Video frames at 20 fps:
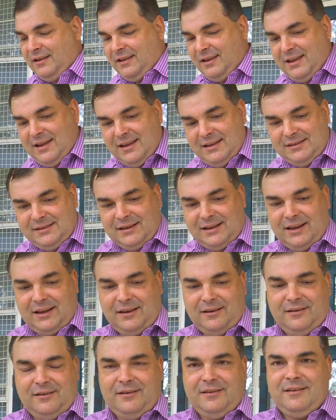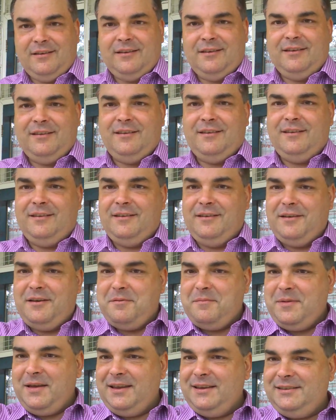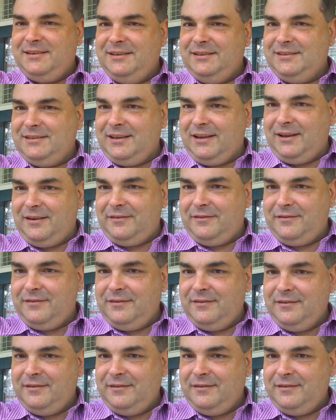years ago. Amazing stuff.